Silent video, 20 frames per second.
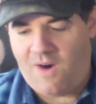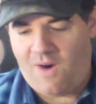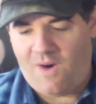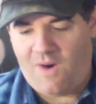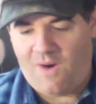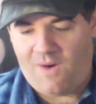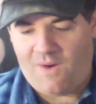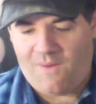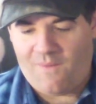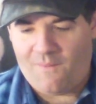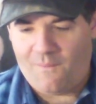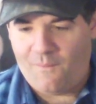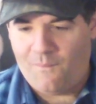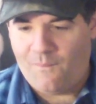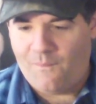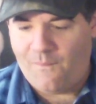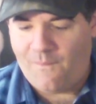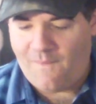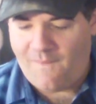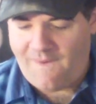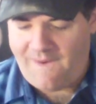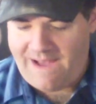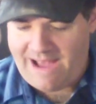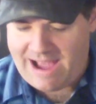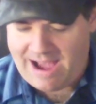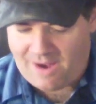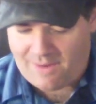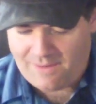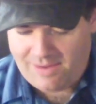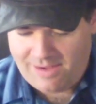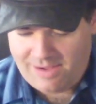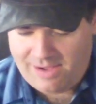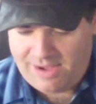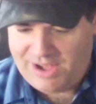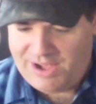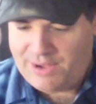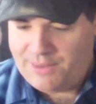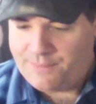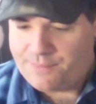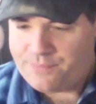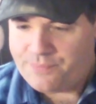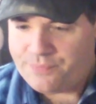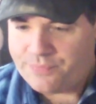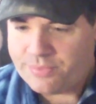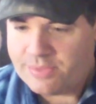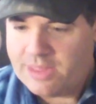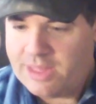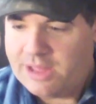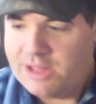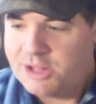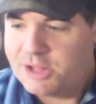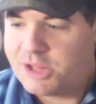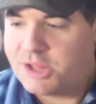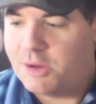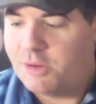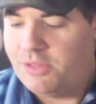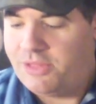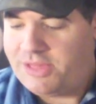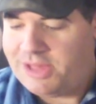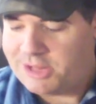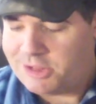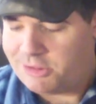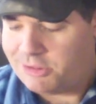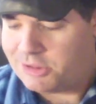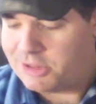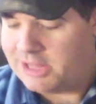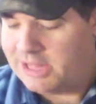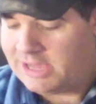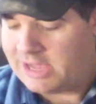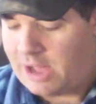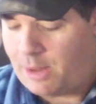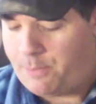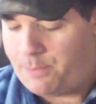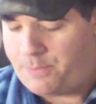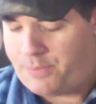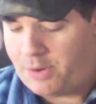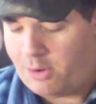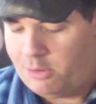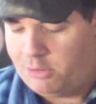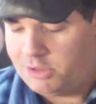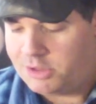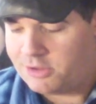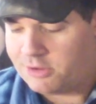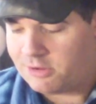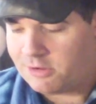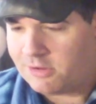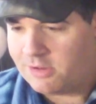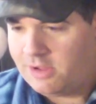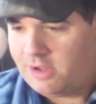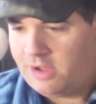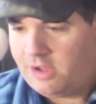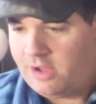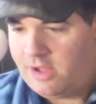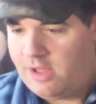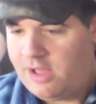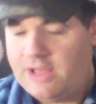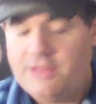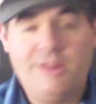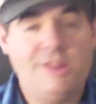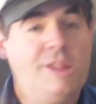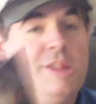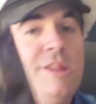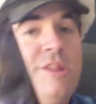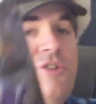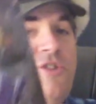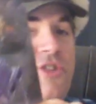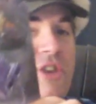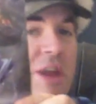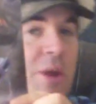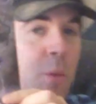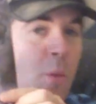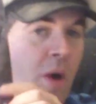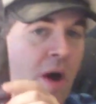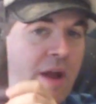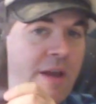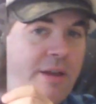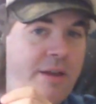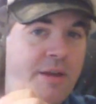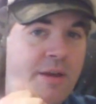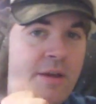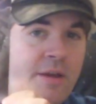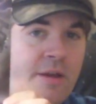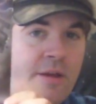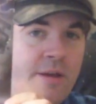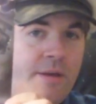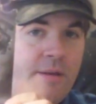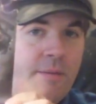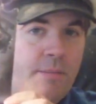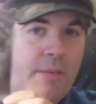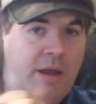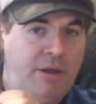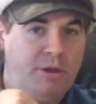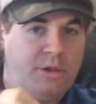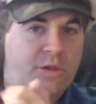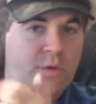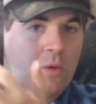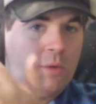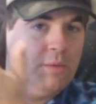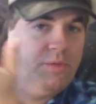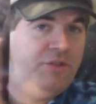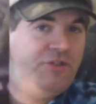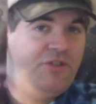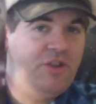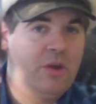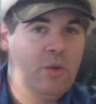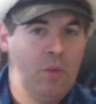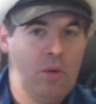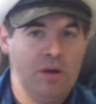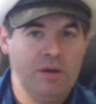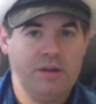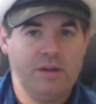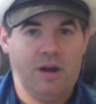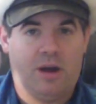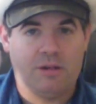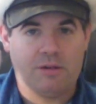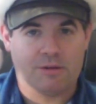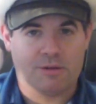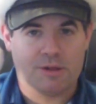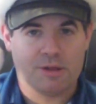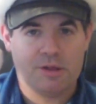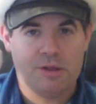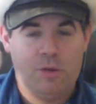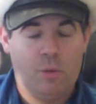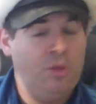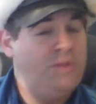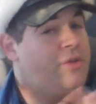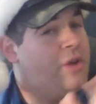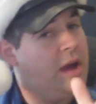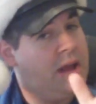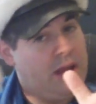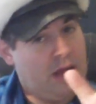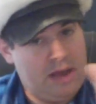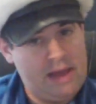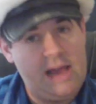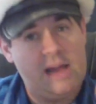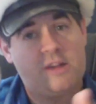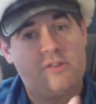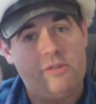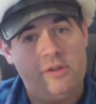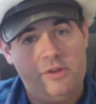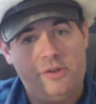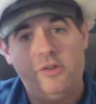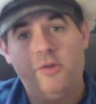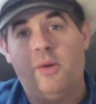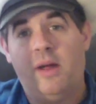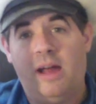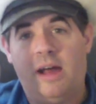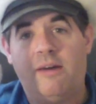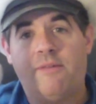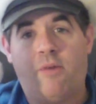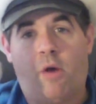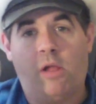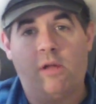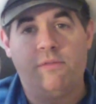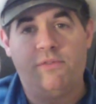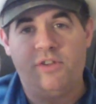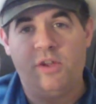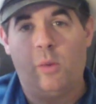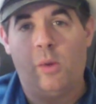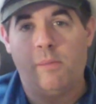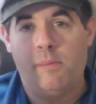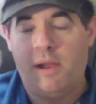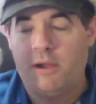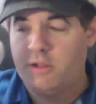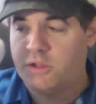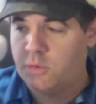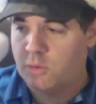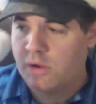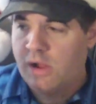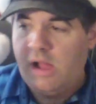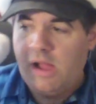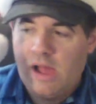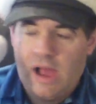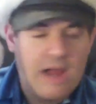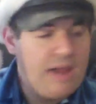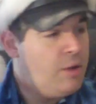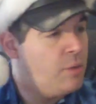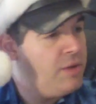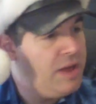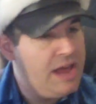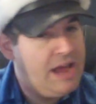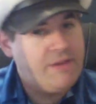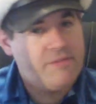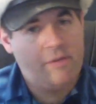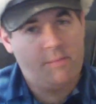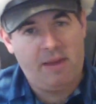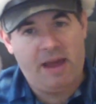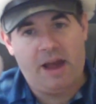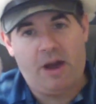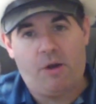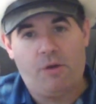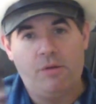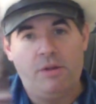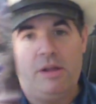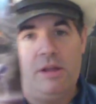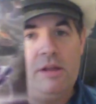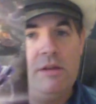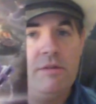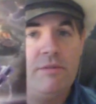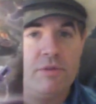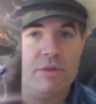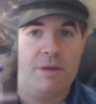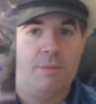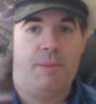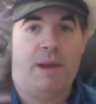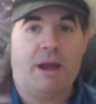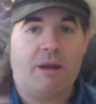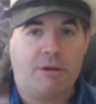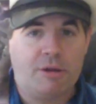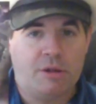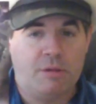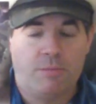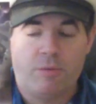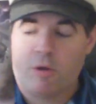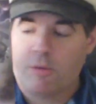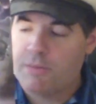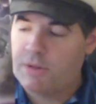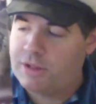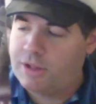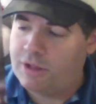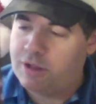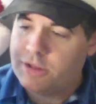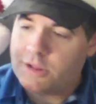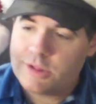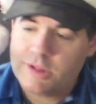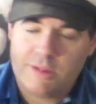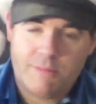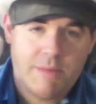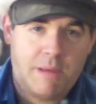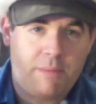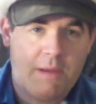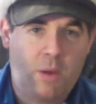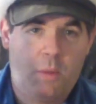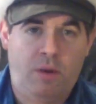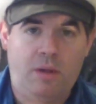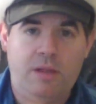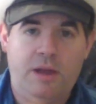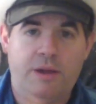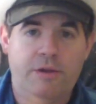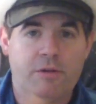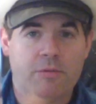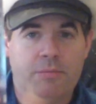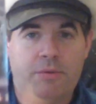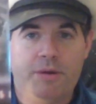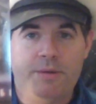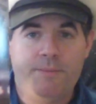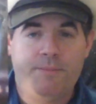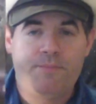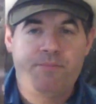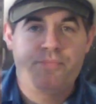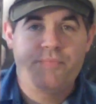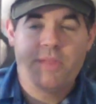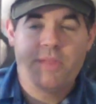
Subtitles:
Oh wow! So this looks like a poster. This is G1 Menasor with the G1 colors, which I actually do have all of G1 Menasor. I don't have them out for comparison purposes. Maybe I will later, but.